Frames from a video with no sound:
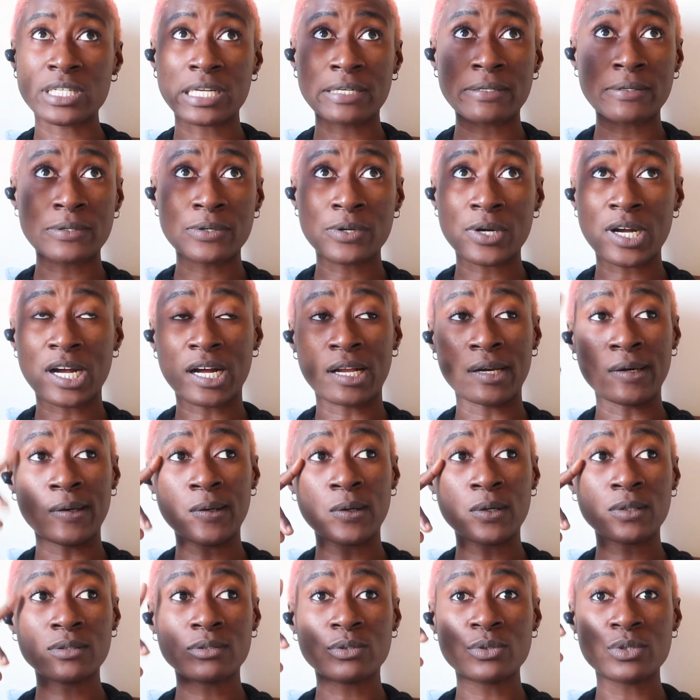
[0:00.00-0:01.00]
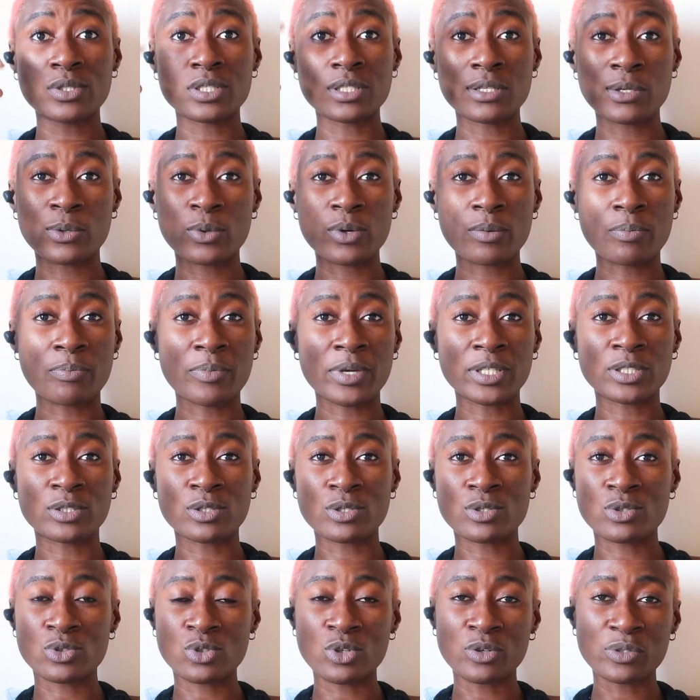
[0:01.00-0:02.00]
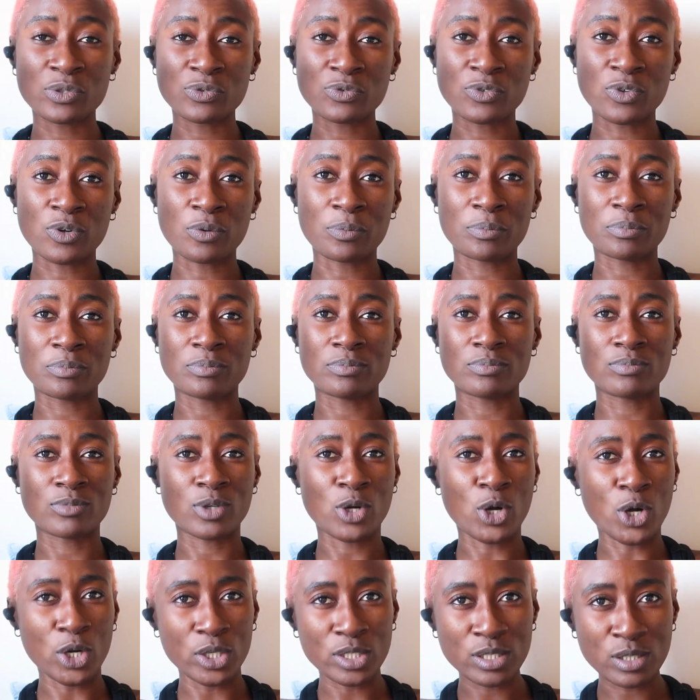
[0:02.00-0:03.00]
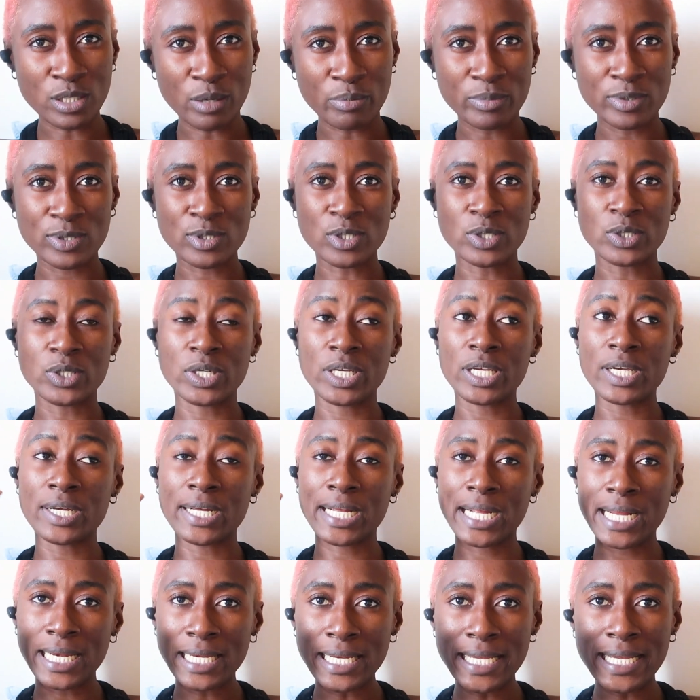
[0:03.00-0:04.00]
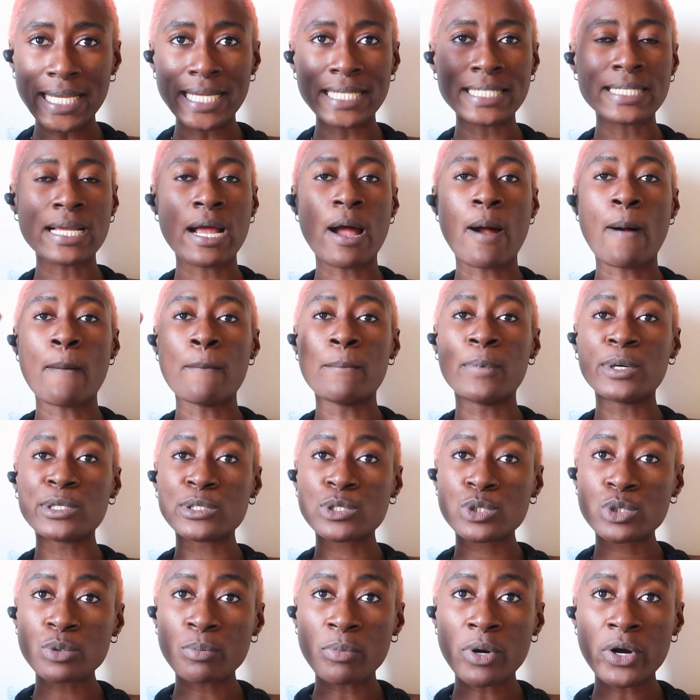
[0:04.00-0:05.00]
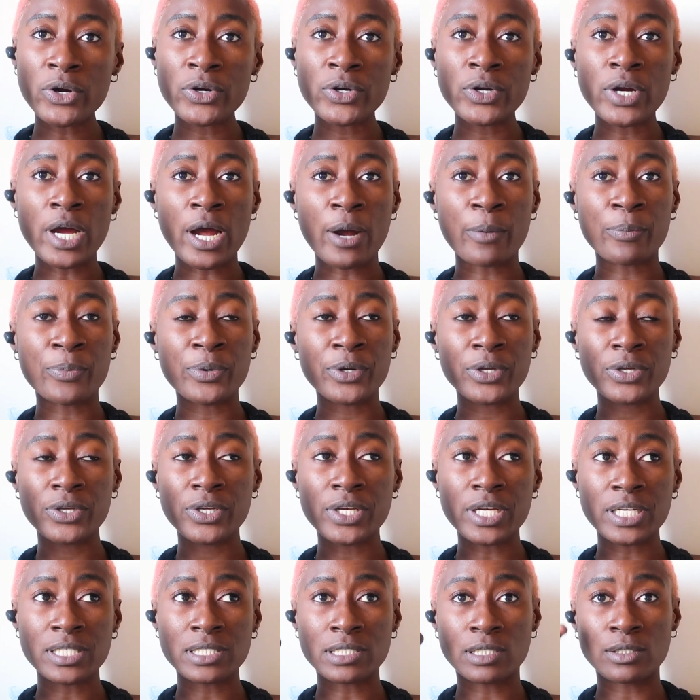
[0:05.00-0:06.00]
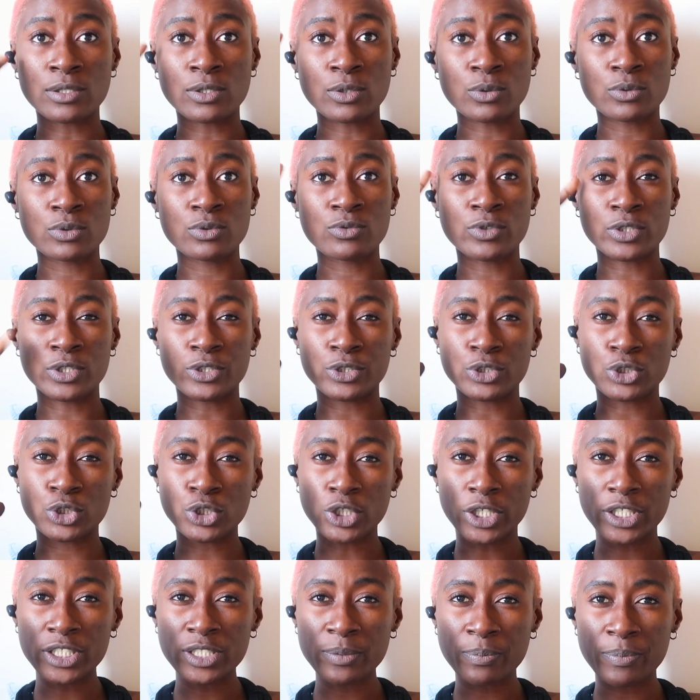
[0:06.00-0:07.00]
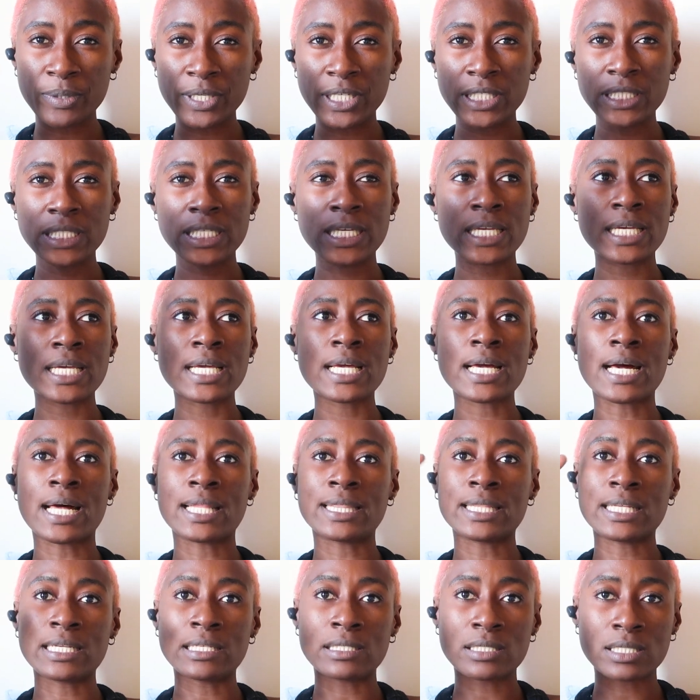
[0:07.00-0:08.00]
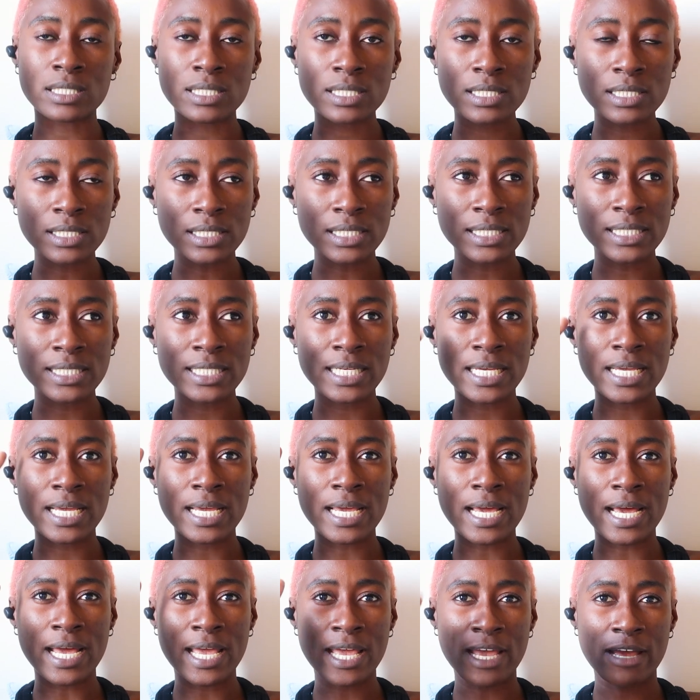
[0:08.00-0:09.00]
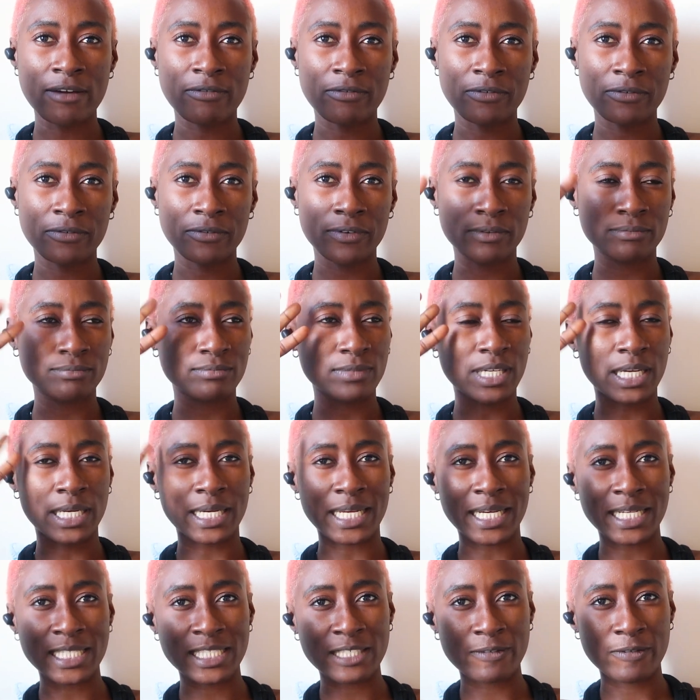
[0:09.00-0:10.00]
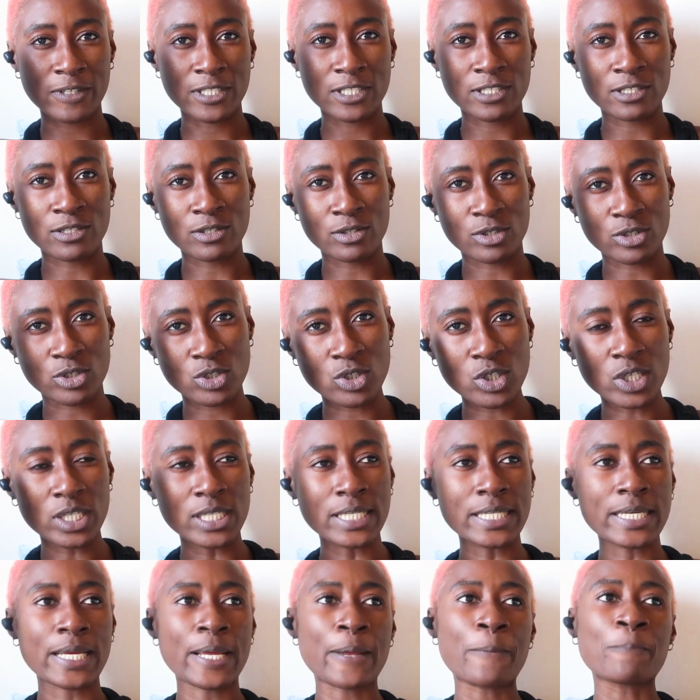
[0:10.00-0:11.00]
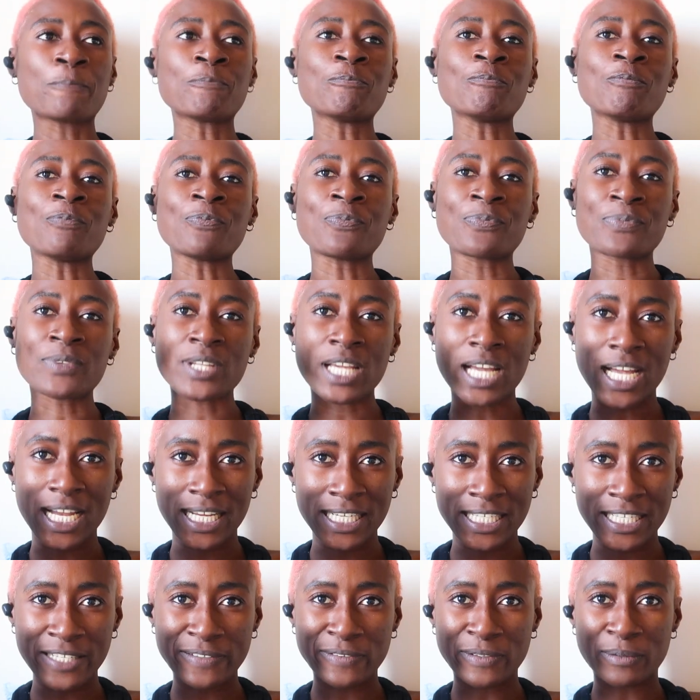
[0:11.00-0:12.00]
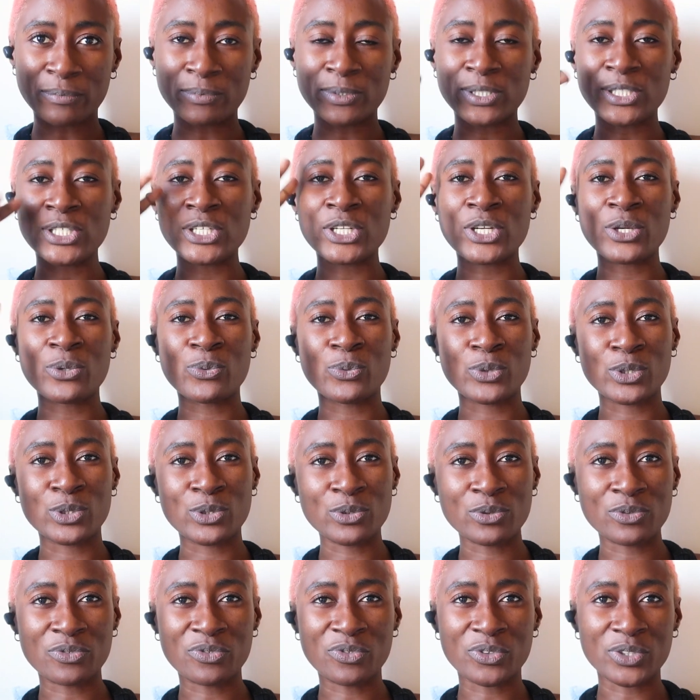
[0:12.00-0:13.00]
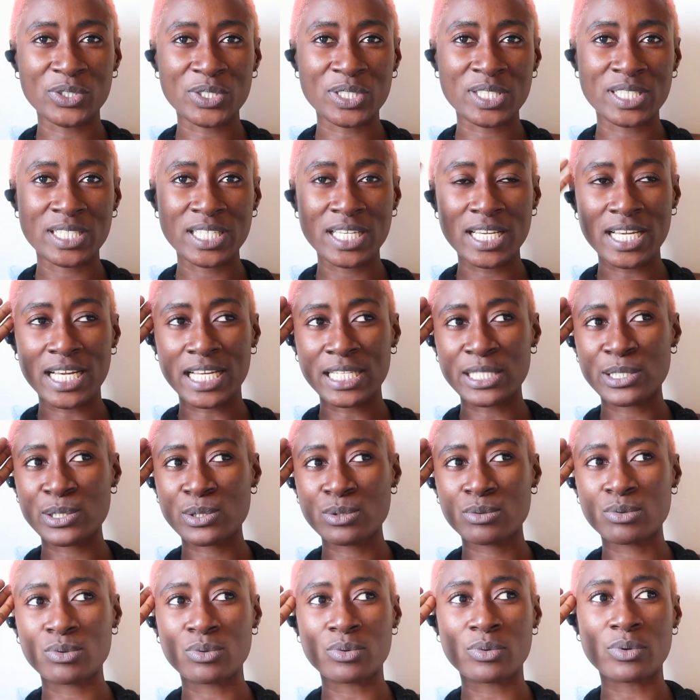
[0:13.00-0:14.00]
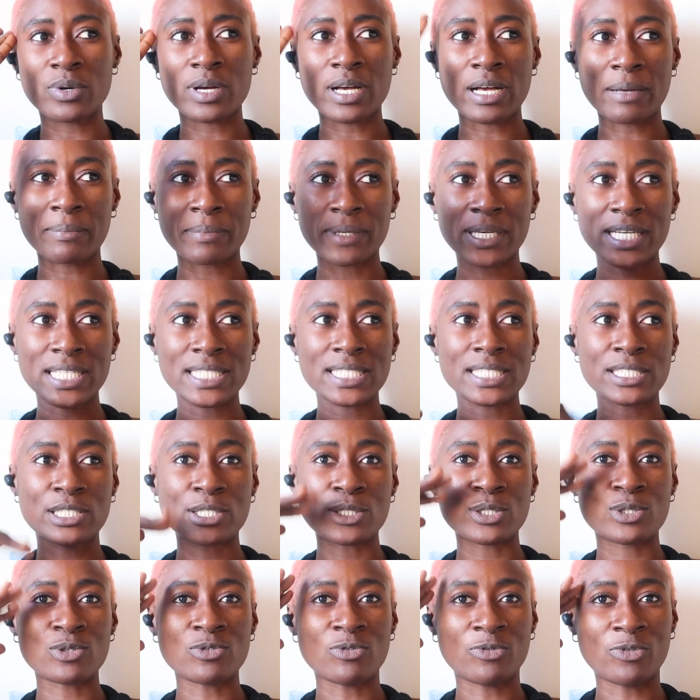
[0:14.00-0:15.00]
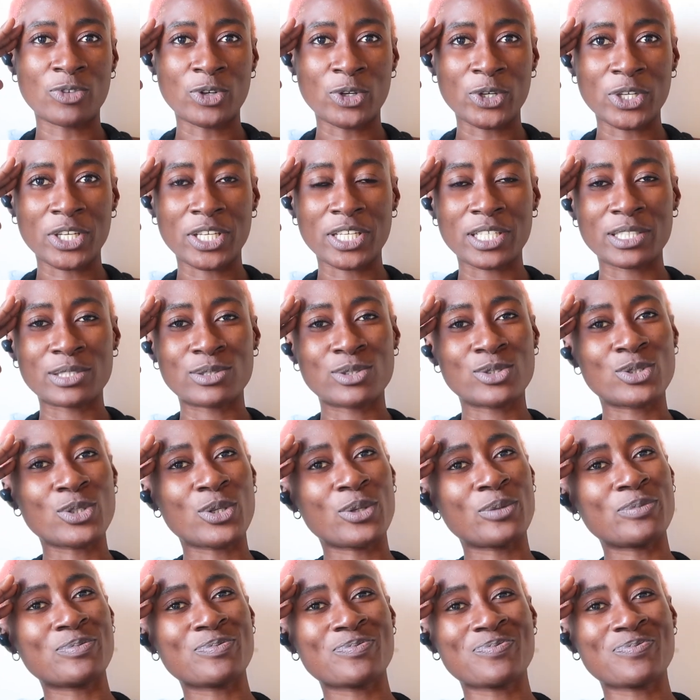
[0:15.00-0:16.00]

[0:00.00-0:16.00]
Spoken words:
I don't know how long those equipment or stuff from custom is going to get cleared, but tomorrow I'll bring you guys along for the church picnic, and then on Sunday I have an activity on Sunday, and then on Monday we do first day at school. I'm getting into vlogging, so